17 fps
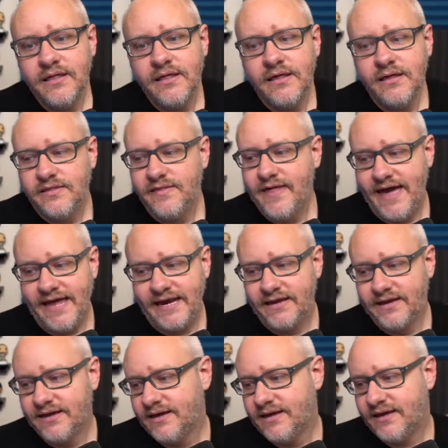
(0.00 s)
that
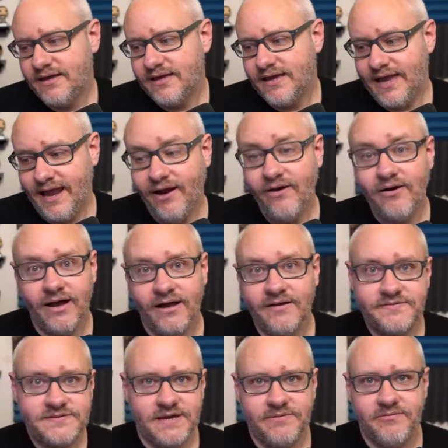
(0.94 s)
era
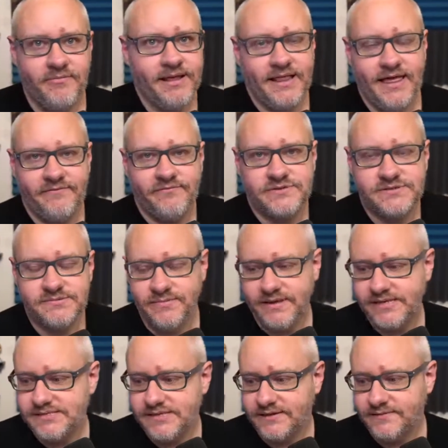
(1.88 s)
of time in my life was
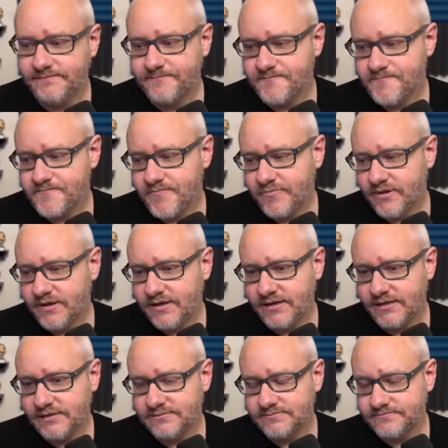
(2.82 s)
amazing.
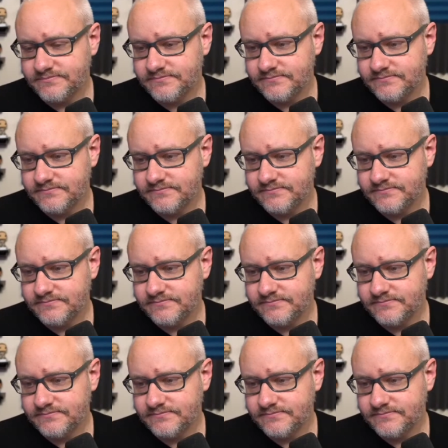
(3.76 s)
Um,